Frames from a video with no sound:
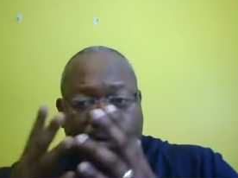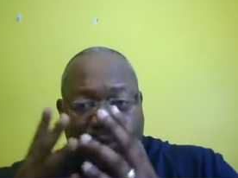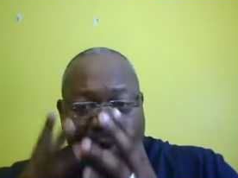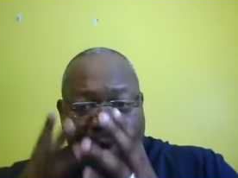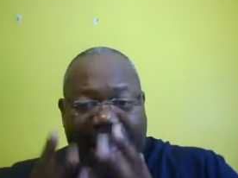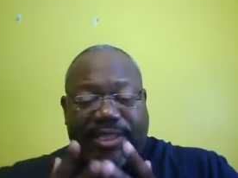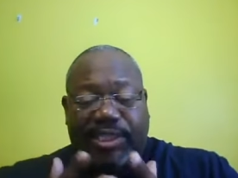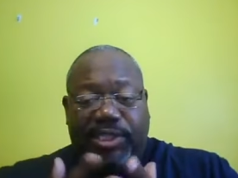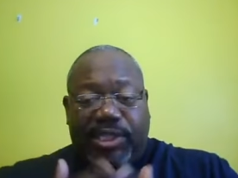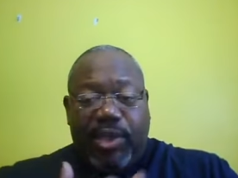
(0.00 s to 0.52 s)

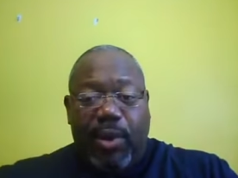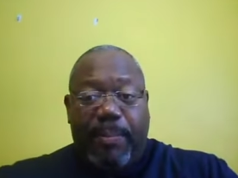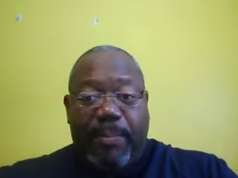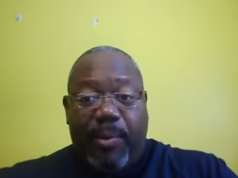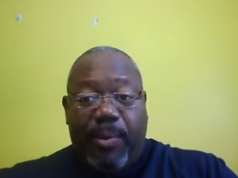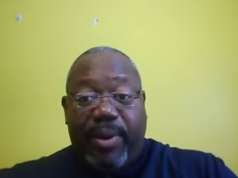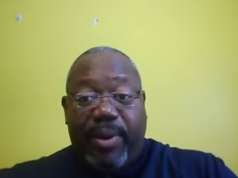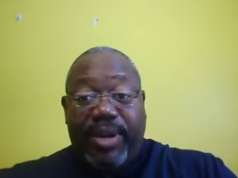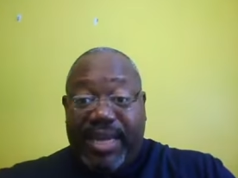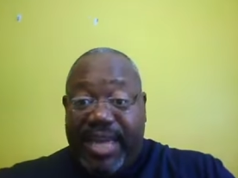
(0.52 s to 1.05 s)
Why it's so
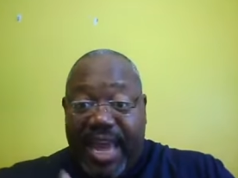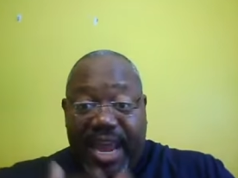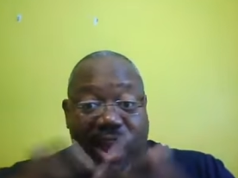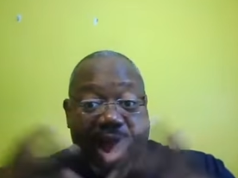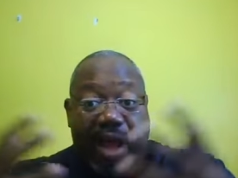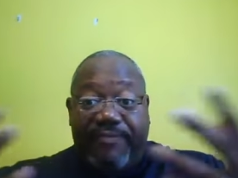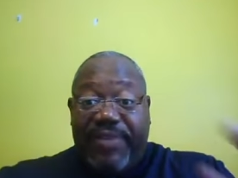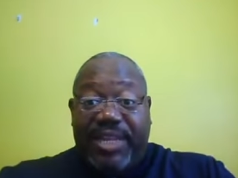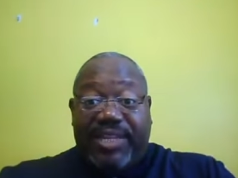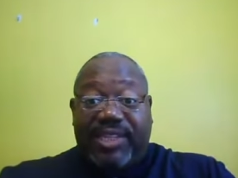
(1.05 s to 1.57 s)
important. Again,
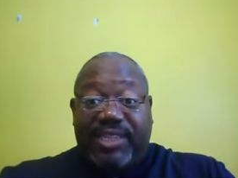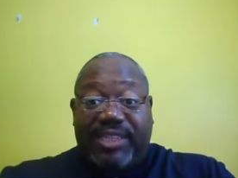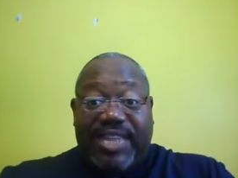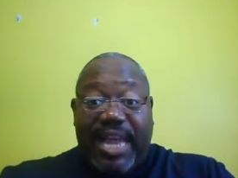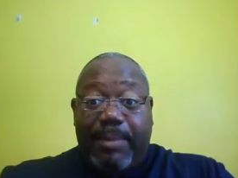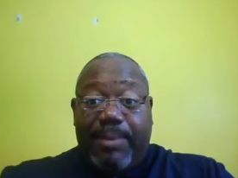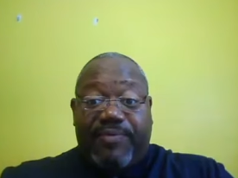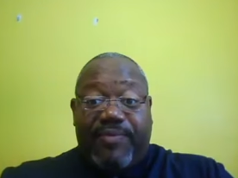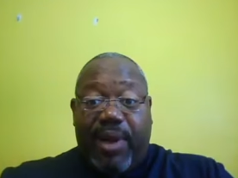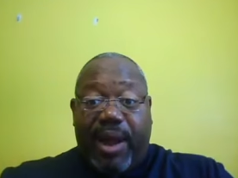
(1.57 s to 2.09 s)
our vision
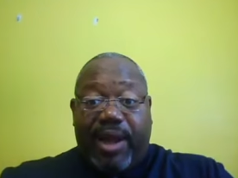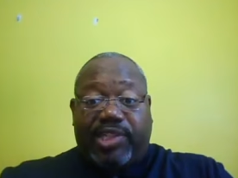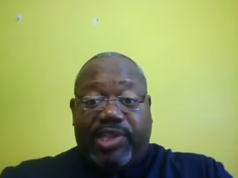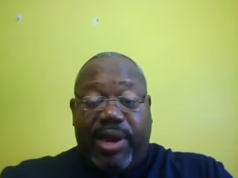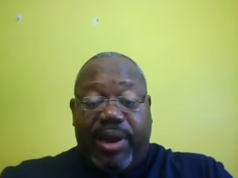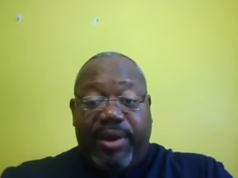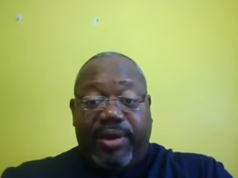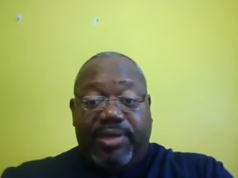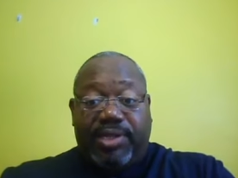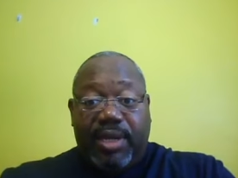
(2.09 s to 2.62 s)
statement for our
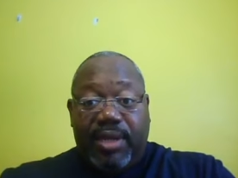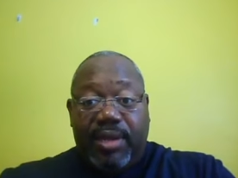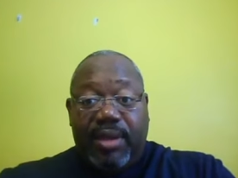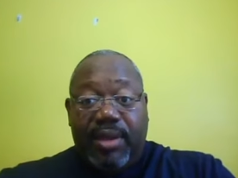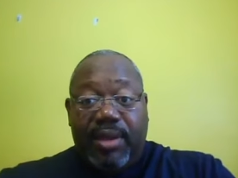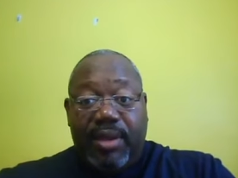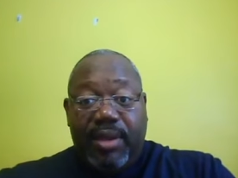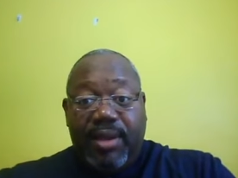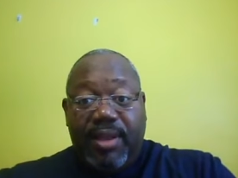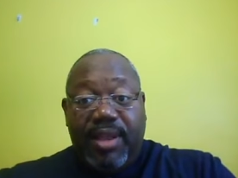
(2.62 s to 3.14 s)
church
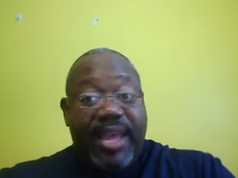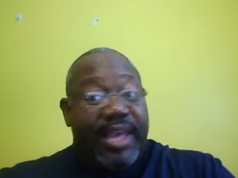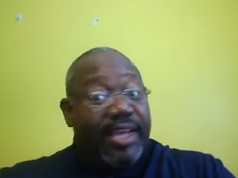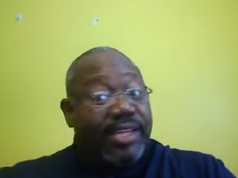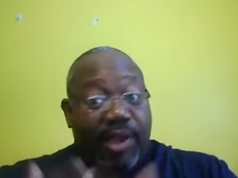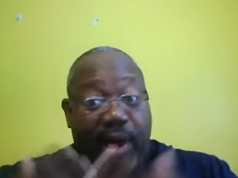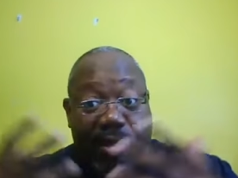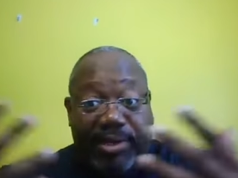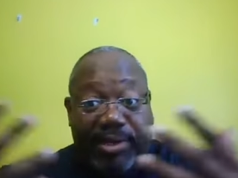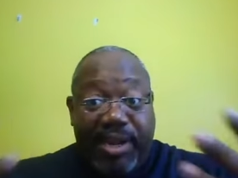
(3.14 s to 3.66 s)

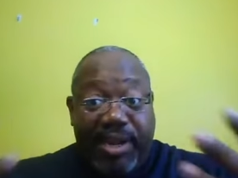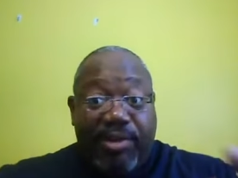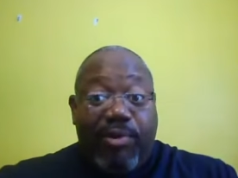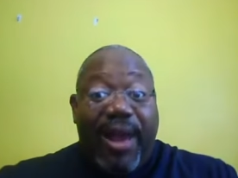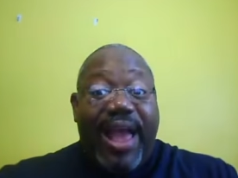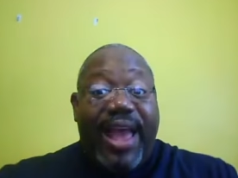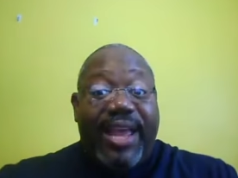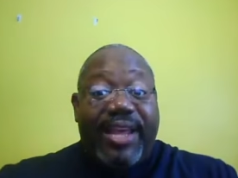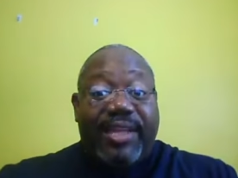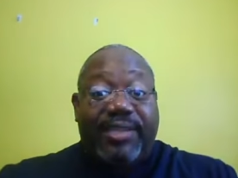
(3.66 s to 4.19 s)
exalting
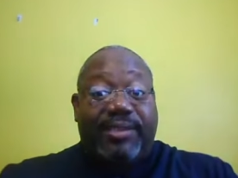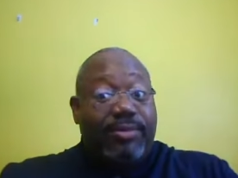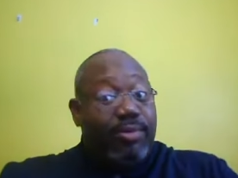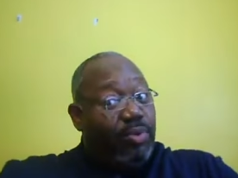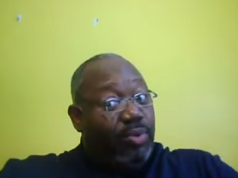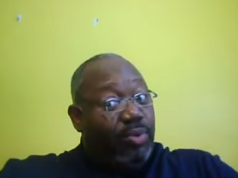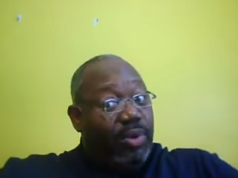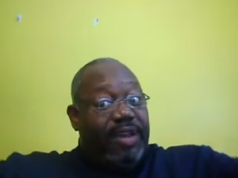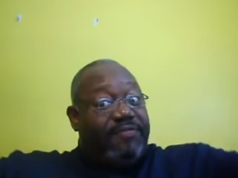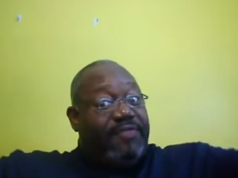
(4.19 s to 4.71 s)
Christ,
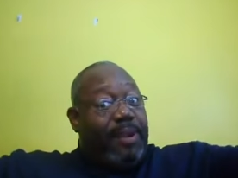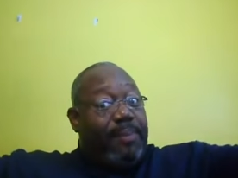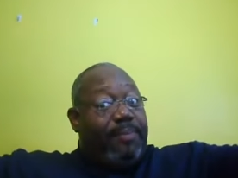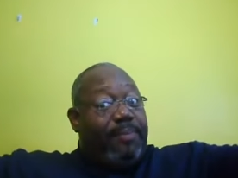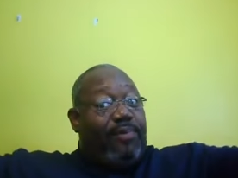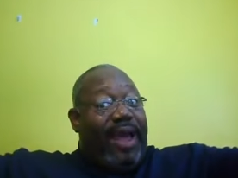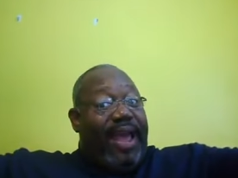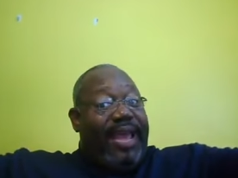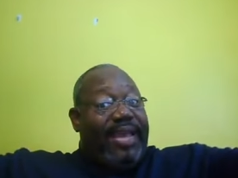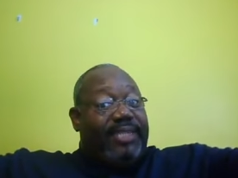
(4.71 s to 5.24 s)
we lift
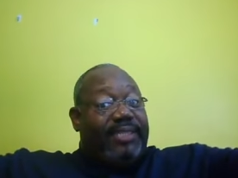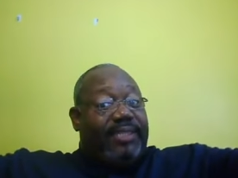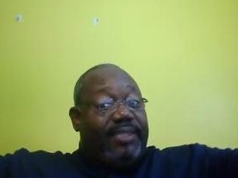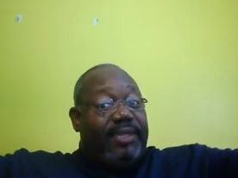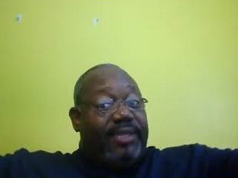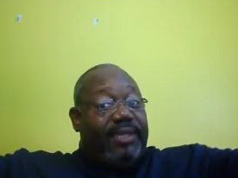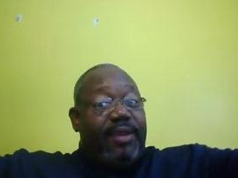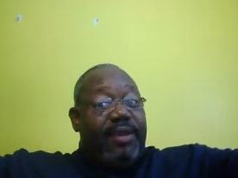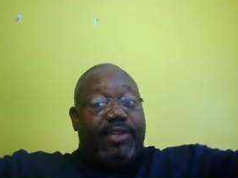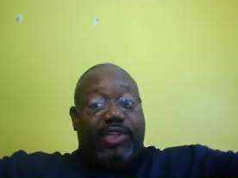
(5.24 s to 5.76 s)
up
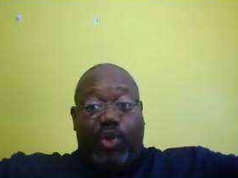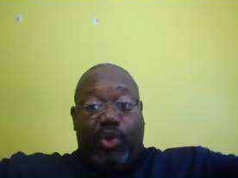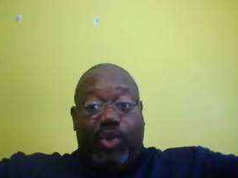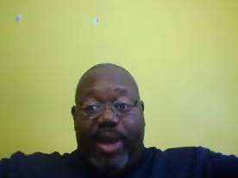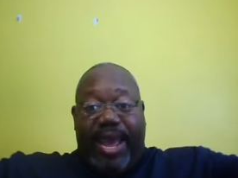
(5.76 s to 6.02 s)
Christ to